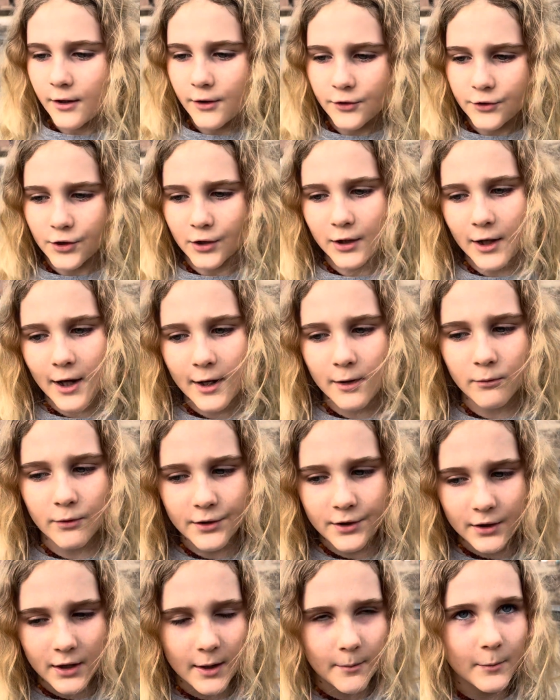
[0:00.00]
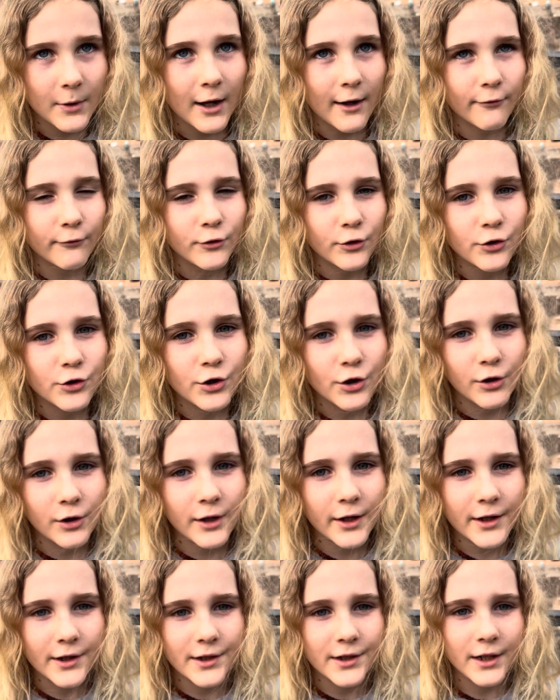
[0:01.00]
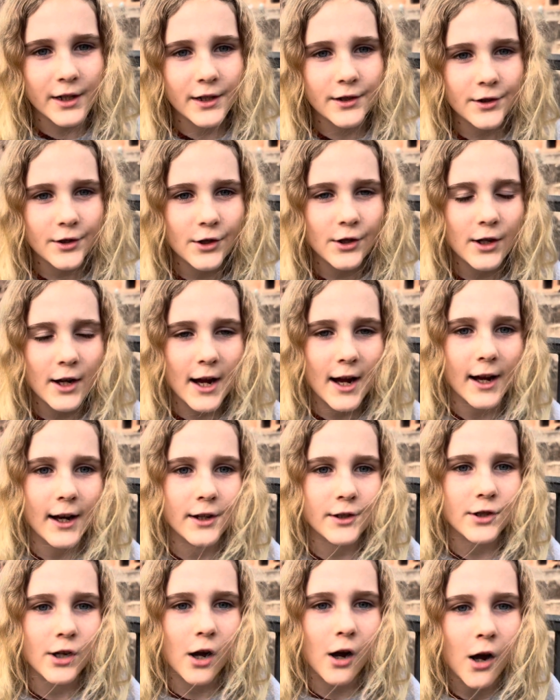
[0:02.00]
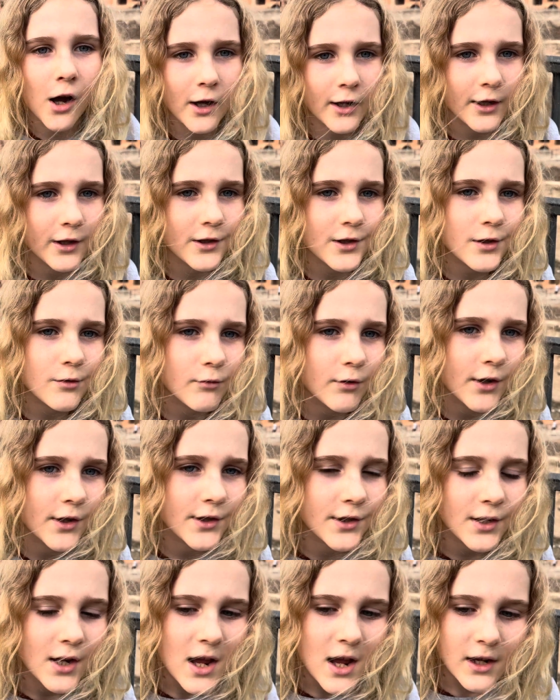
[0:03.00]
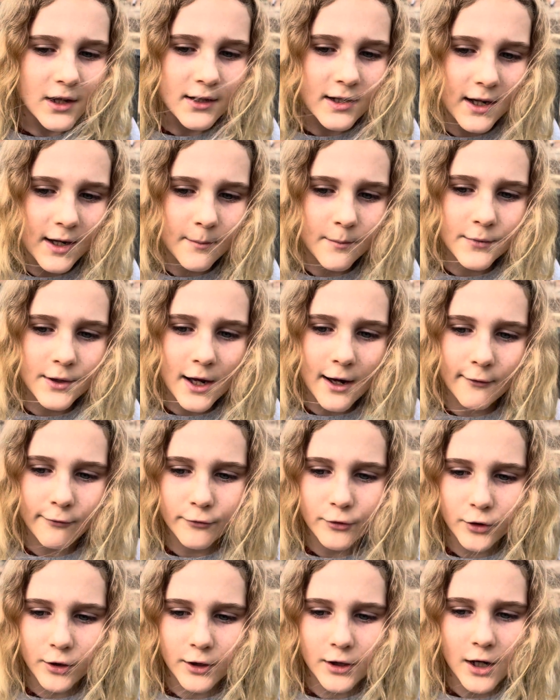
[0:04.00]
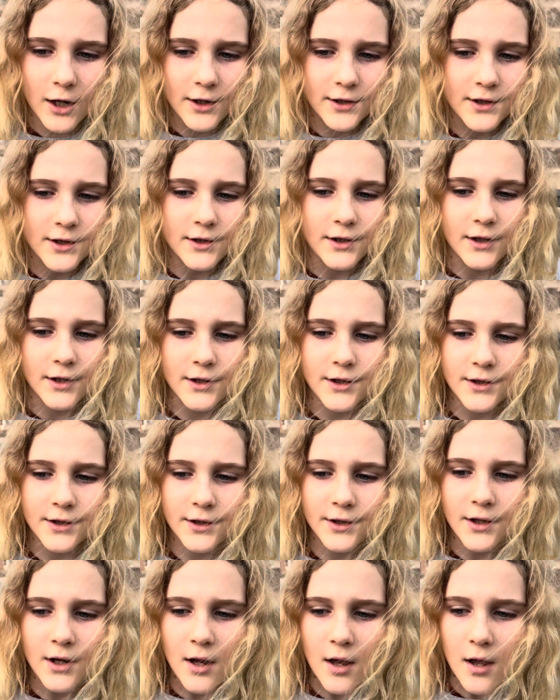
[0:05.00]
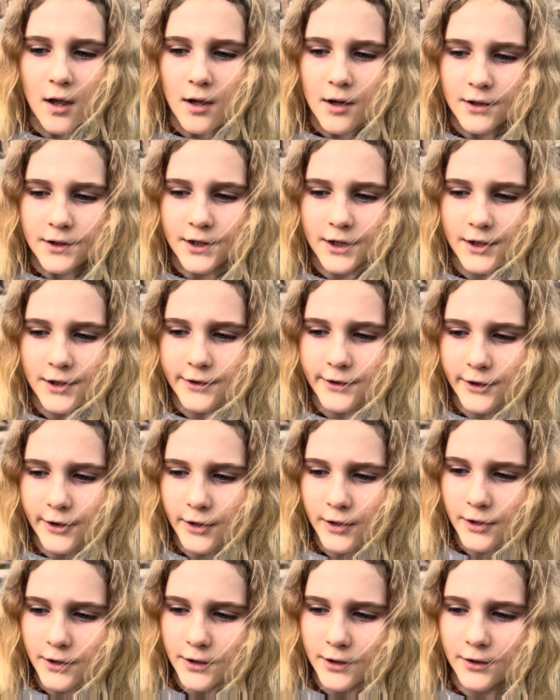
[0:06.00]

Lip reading: July was named after Julius Caesar, and August was named after Augustus Caesar.